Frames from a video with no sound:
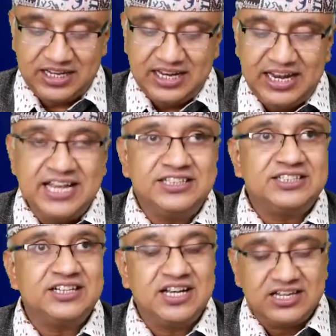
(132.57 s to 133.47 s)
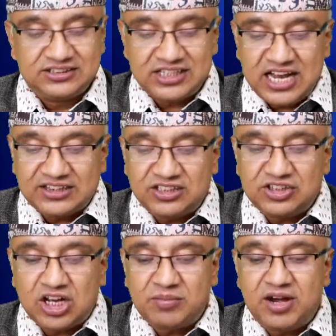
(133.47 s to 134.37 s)
Hence, Sanatan
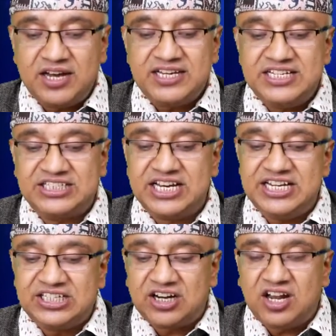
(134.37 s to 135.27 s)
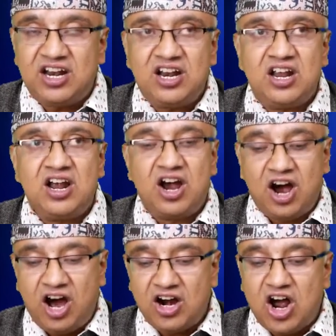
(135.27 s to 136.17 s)
Dharma is the eternal
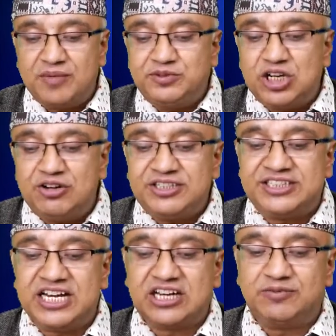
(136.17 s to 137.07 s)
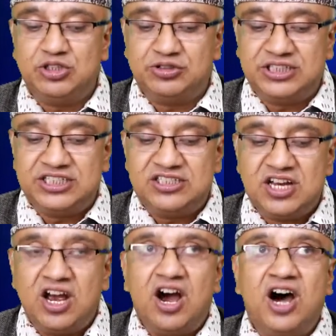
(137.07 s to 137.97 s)
or absolute set of duties
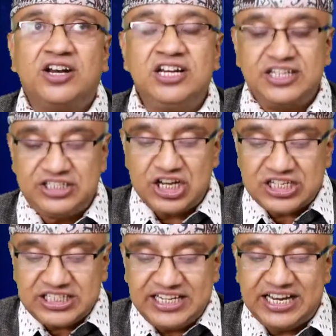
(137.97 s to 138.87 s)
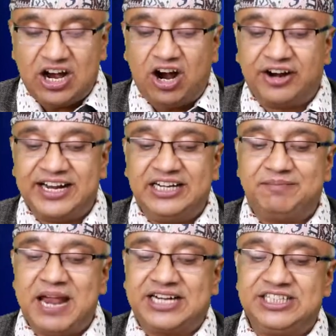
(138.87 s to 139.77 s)
or religiously ordained
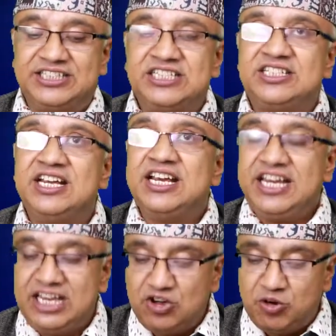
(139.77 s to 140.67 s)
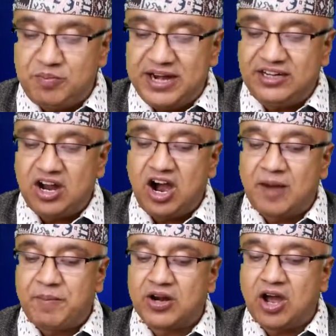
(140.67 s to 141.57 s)
practices incumbent
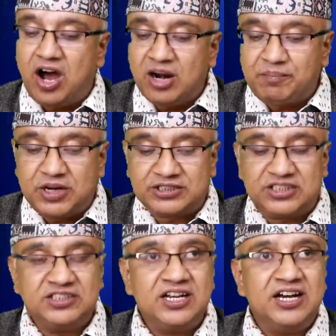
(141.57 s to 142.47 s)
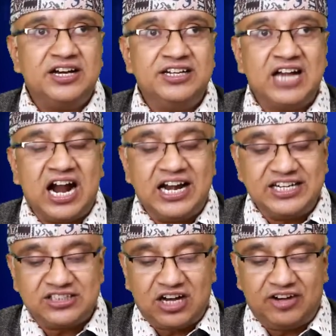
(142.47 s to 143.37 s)
upon all persons
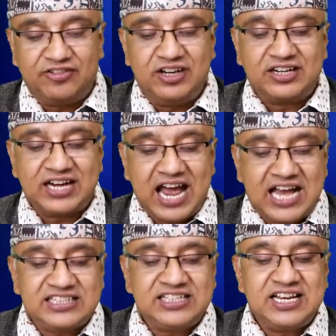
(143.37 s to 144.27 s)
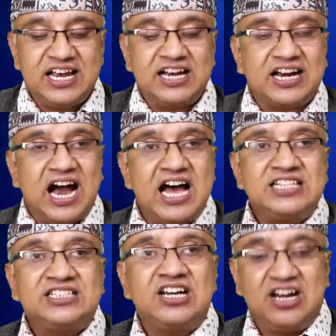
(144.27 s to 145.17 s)
regardless of class,
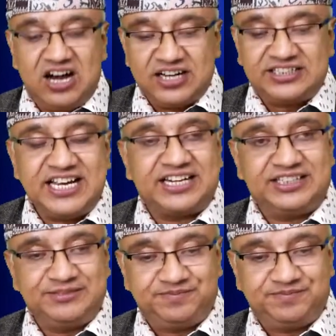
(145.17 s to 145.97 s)
caste or sect.